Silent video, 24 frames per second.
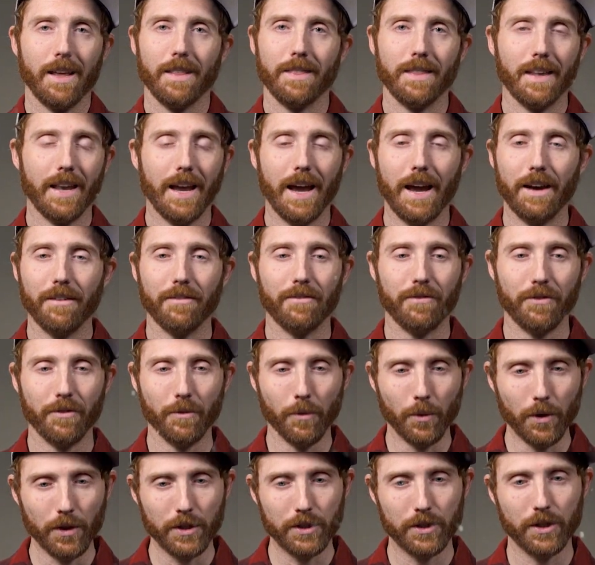they
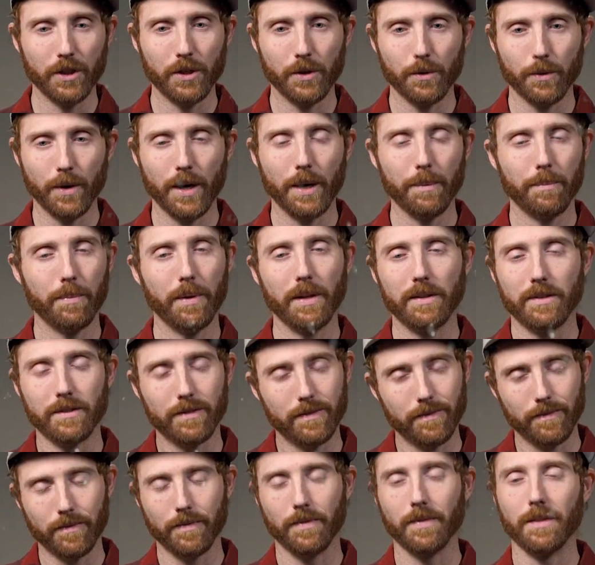have really good grip.
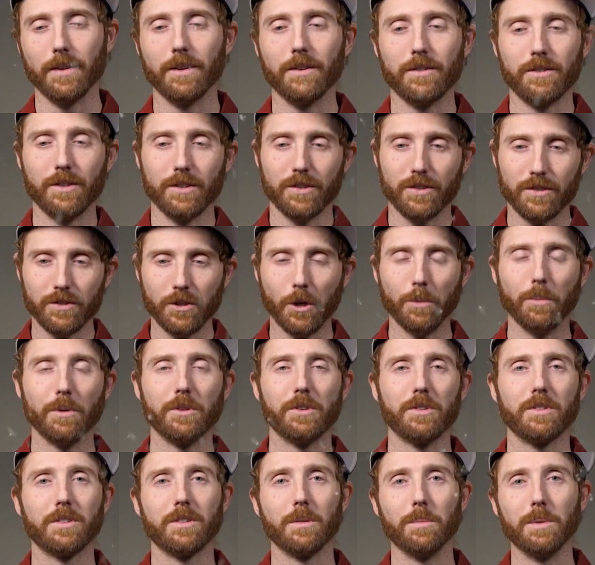There's just so
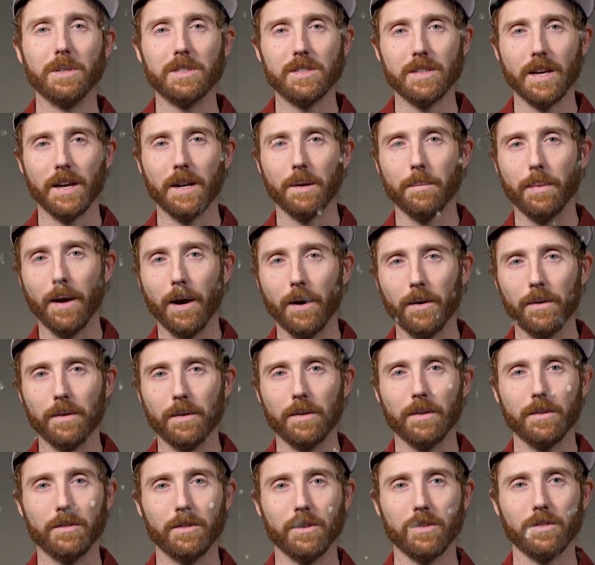much to be said about
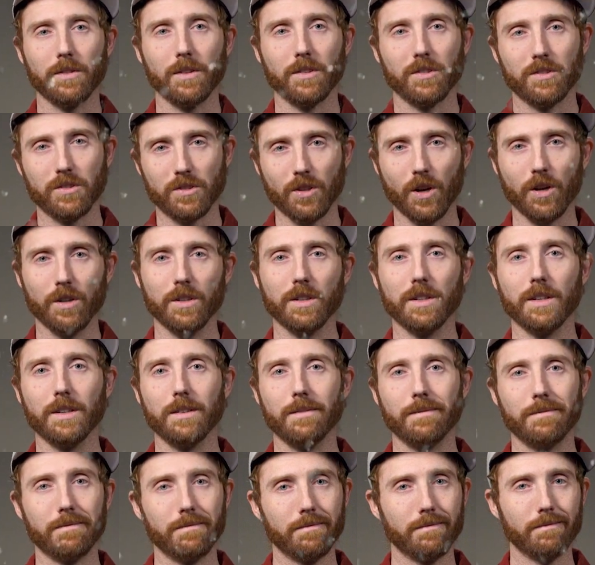just a solid
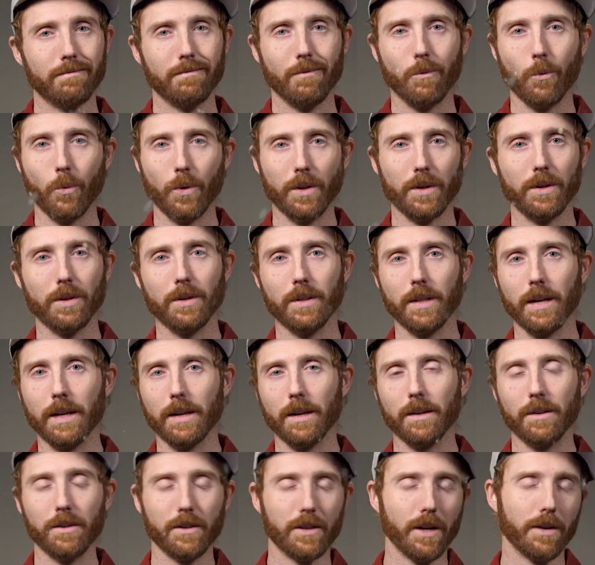wheel, and
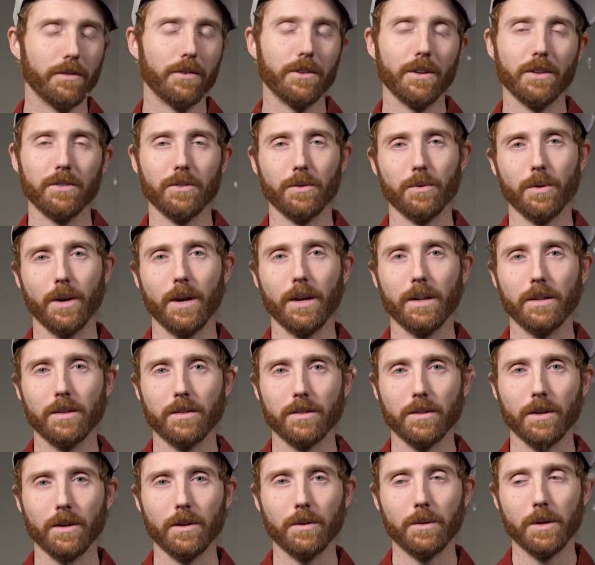undercover does it right.
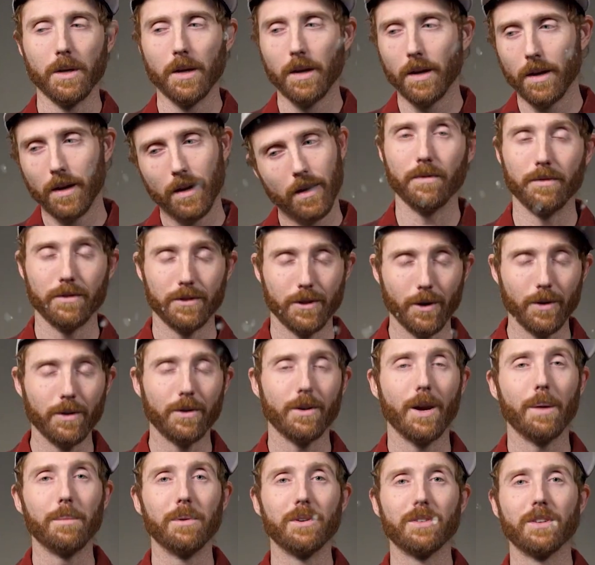So go
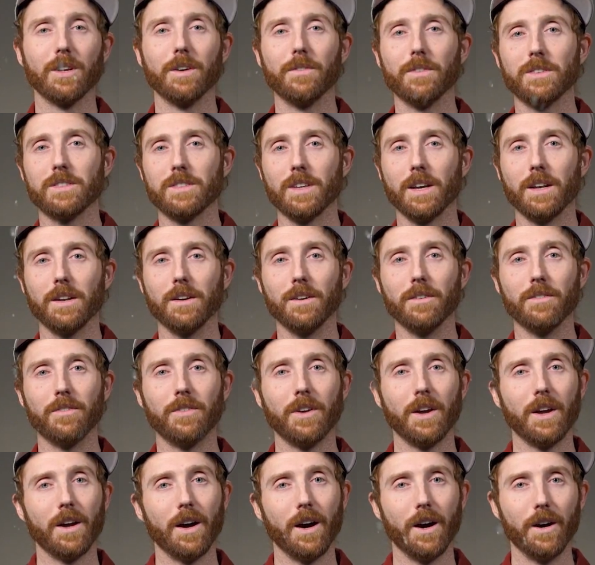grab yourself a set of
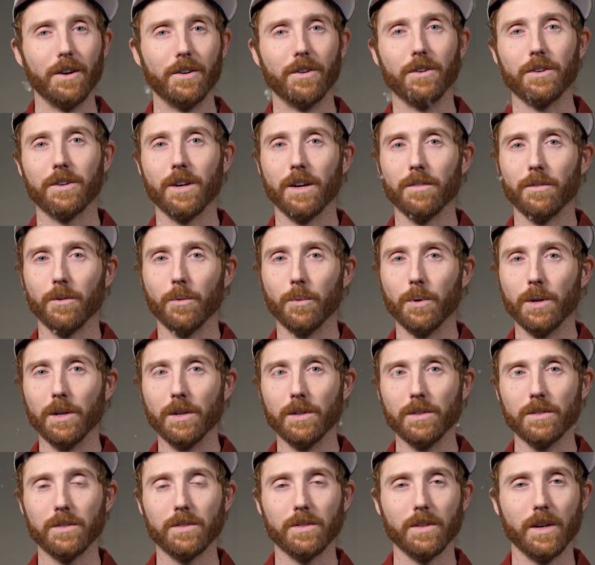undercover
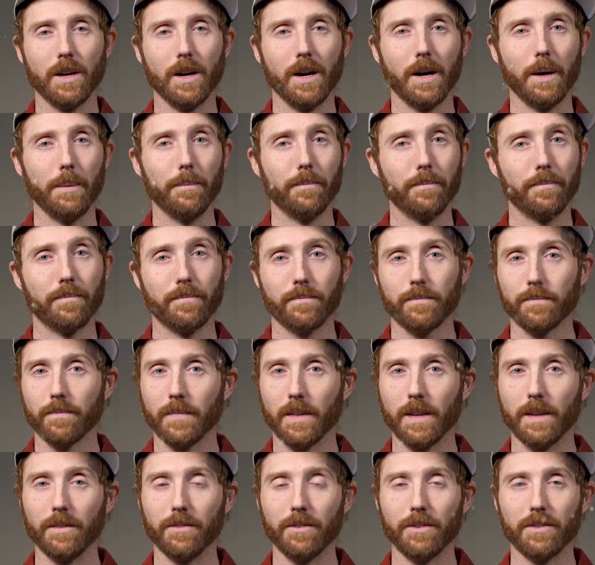wheels
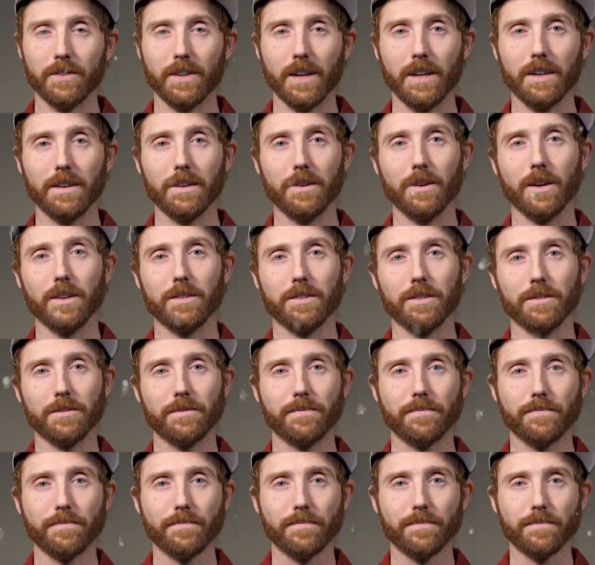if you're skating aggressive.
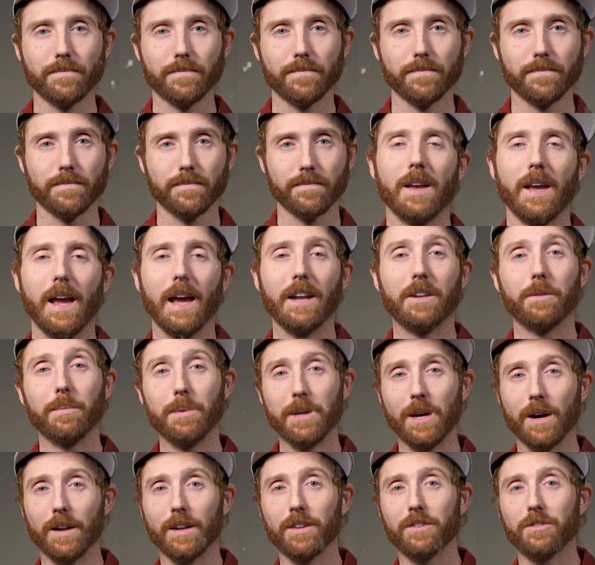And to
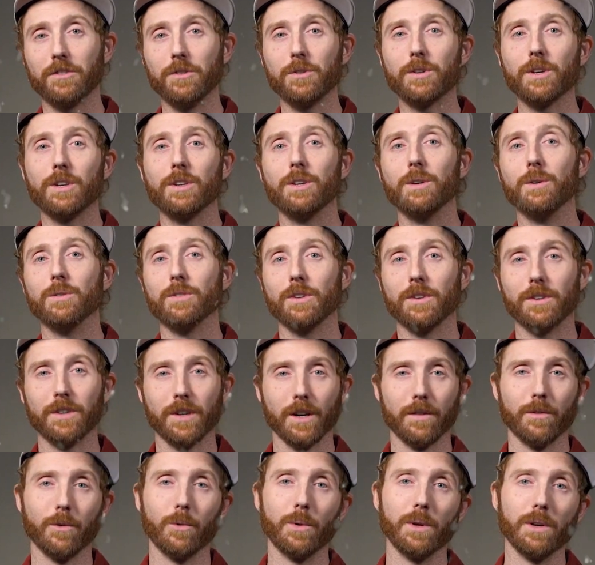be honest, you could use
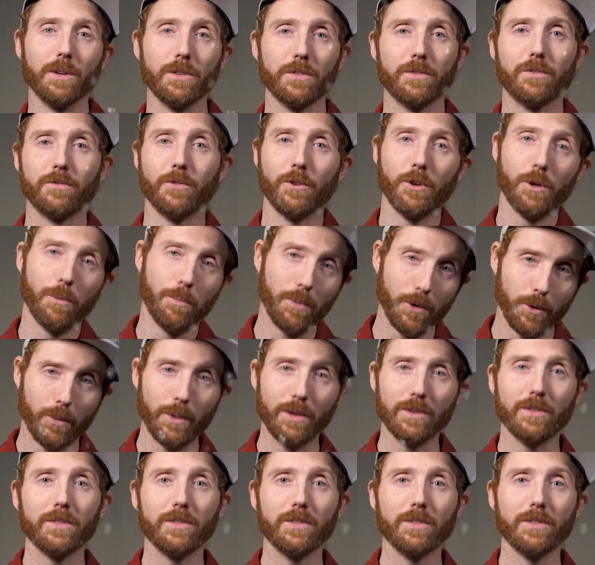undercover wheels for your big wheel